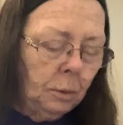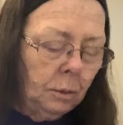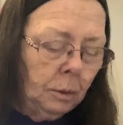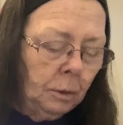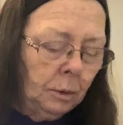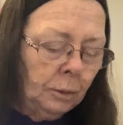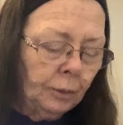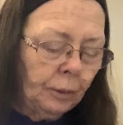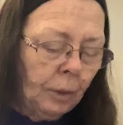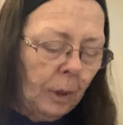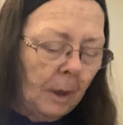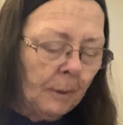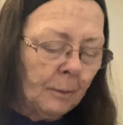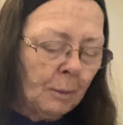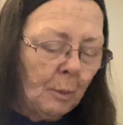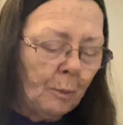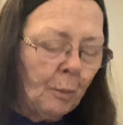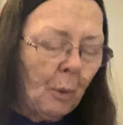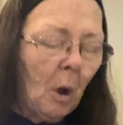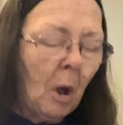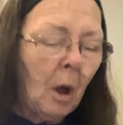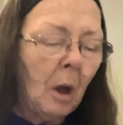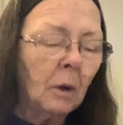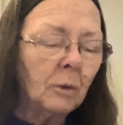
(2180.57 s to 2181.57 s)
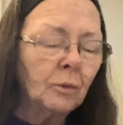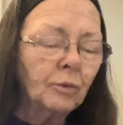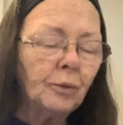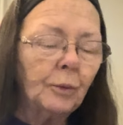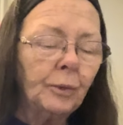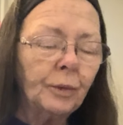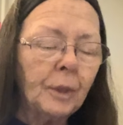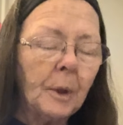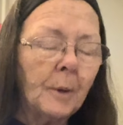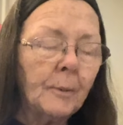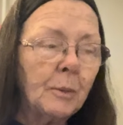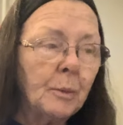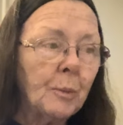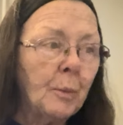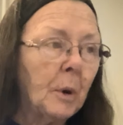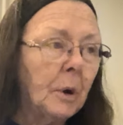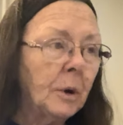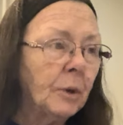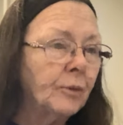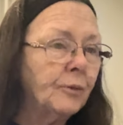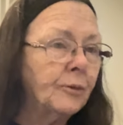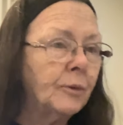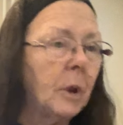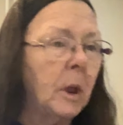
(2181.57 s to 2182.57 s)
is have a box with
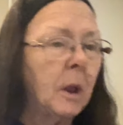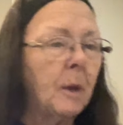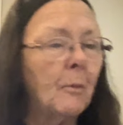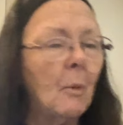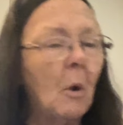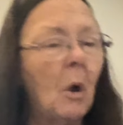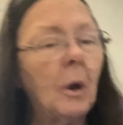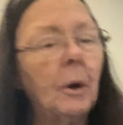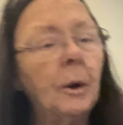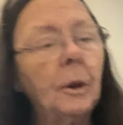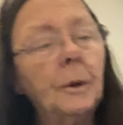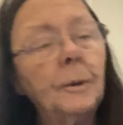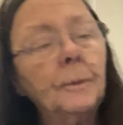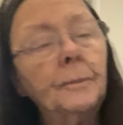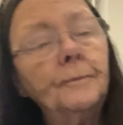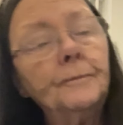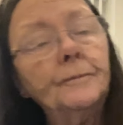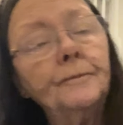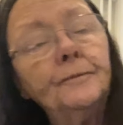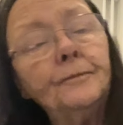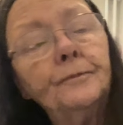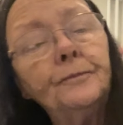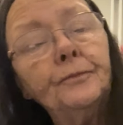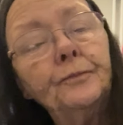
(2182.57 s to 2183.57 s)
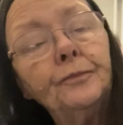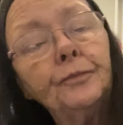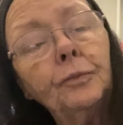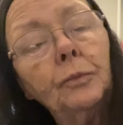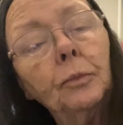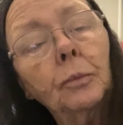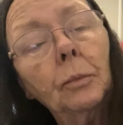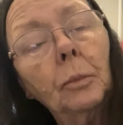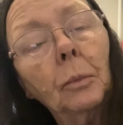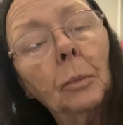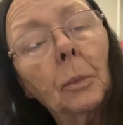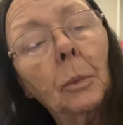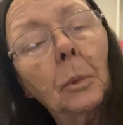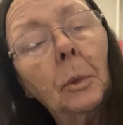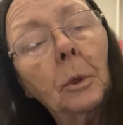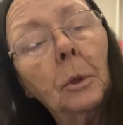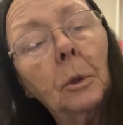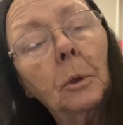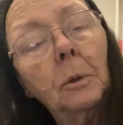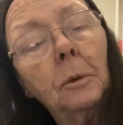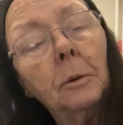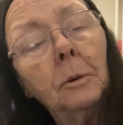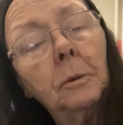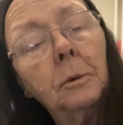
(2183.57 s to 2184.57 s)
everybody's name on it,
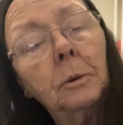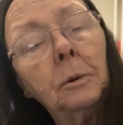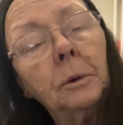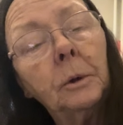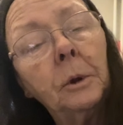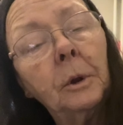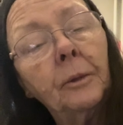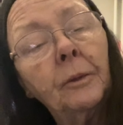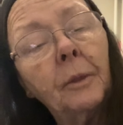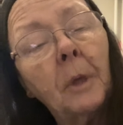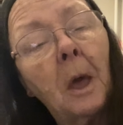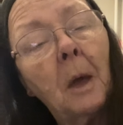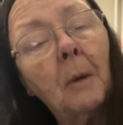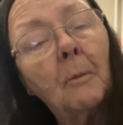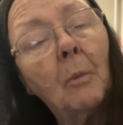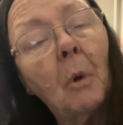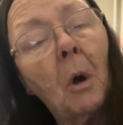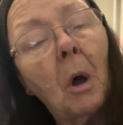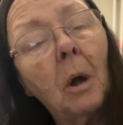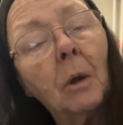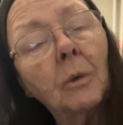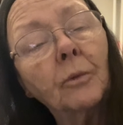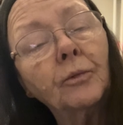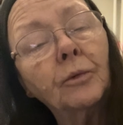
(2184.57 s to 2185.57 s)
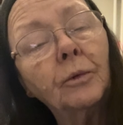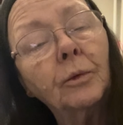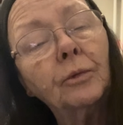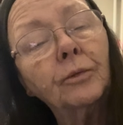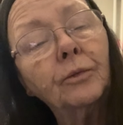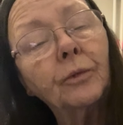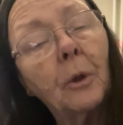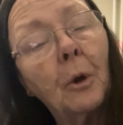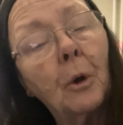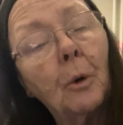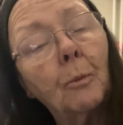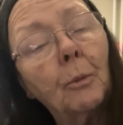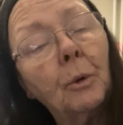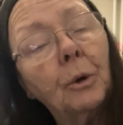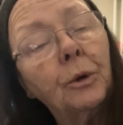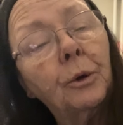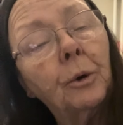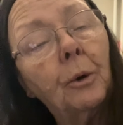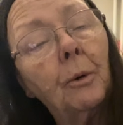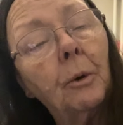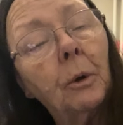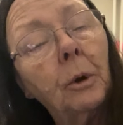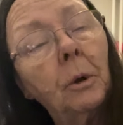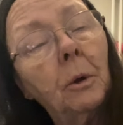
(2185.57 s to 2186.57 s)
and in that box is their
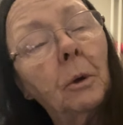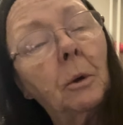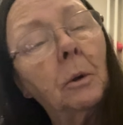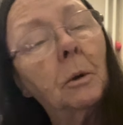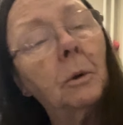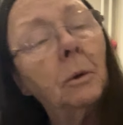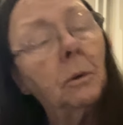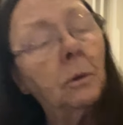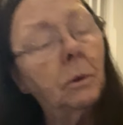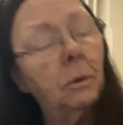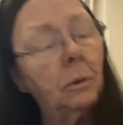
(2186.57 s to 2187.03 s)
material